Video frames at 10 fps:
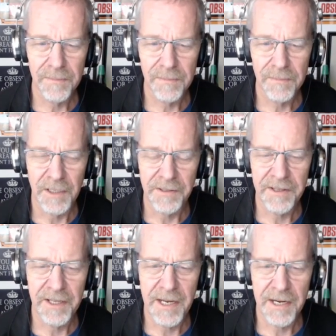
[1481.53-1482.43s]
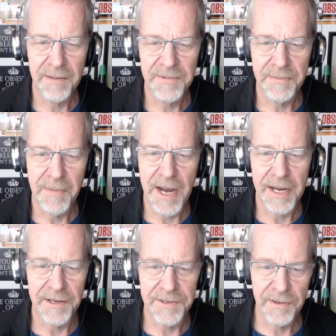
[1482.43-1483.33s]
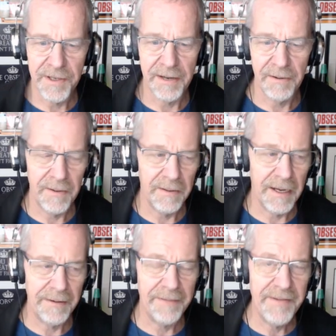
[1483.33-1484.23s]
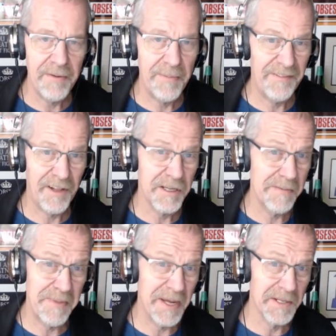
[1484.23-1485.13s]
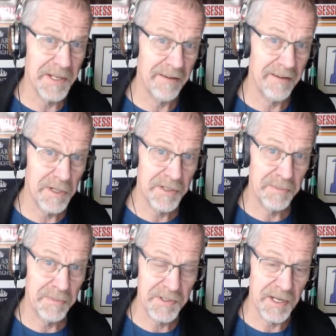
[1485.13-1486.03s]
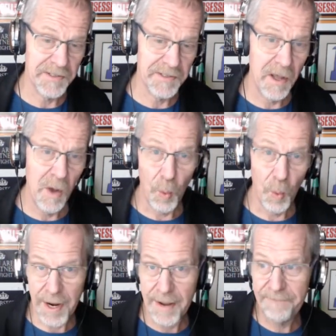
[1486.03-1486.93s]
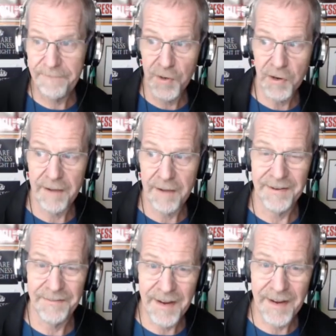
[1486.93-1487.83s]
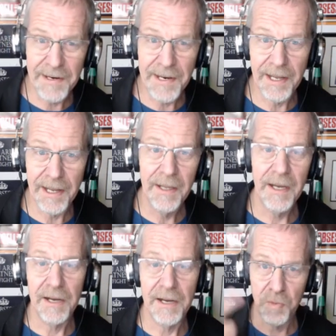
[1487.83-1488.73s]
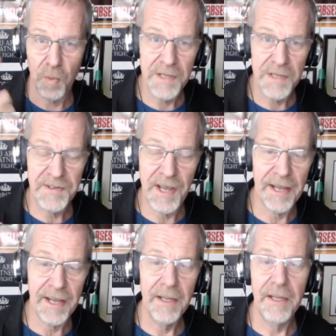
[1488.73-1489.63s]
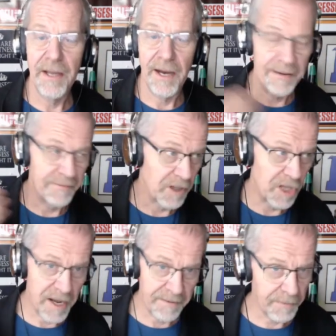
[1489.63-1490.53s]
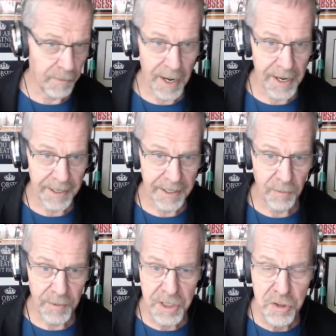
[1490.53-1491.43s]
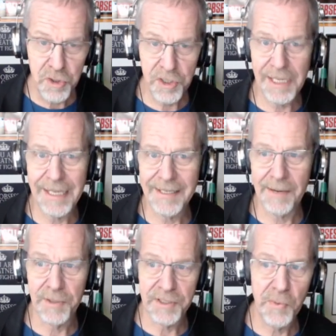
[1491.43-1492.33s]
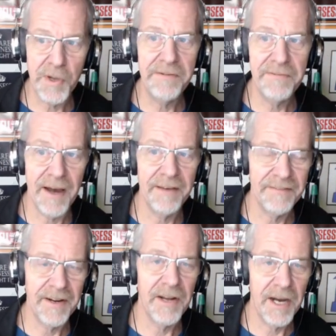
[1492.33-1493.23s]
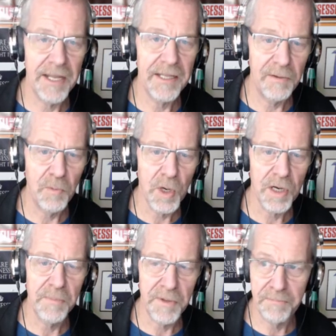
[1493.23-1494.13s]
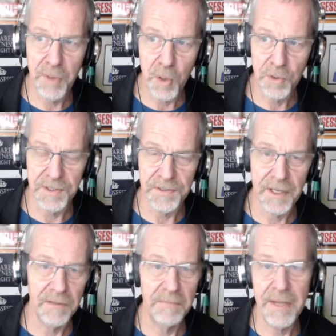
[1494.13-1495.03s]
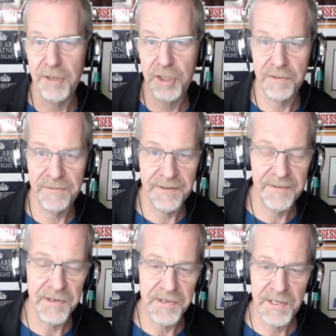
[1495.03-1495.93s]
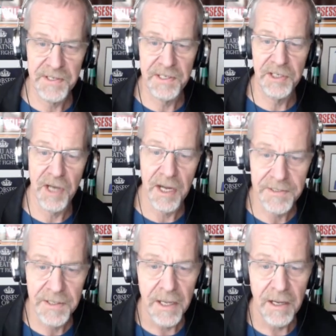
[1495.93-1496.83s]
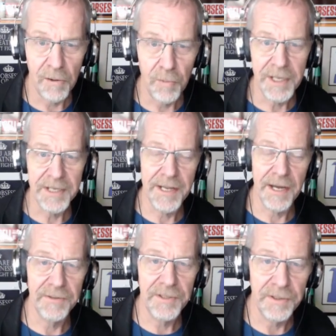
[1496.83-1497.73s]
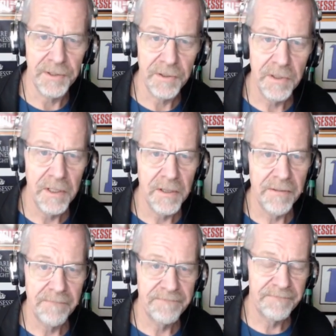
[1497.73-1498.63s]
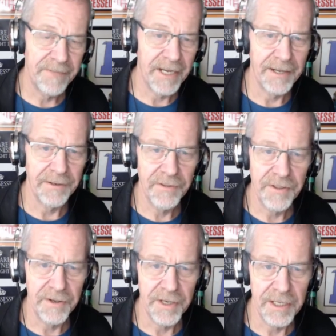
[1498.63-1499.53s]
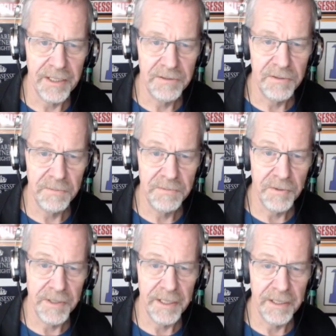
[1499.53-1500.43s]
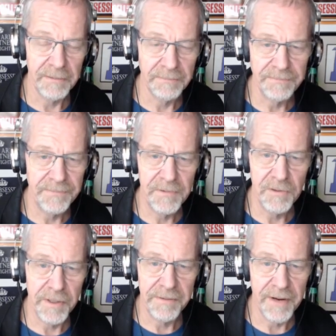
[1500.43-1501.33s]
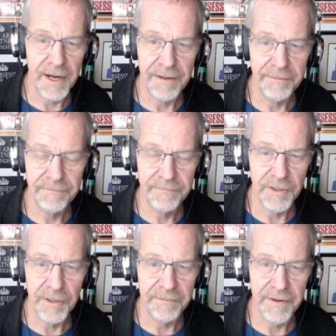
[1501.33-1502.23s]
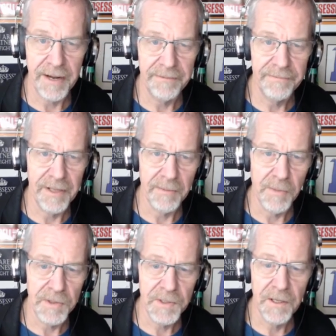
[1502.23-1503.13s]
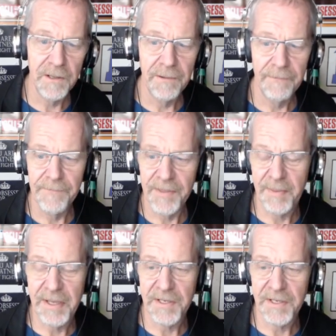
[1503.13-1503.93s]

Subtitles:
The thing that comes to mind is, okay, I've never felt compelled to have multiple sets. When I'm photographing a fairy day, I use one set. I have a lot of variety. We usually end up with 25 very highly workable poses. I'll maybe shoot 50 or 60 shots. I'll weed it down to, I don't know, 30, 20, 25, 35 at the most. Depends on the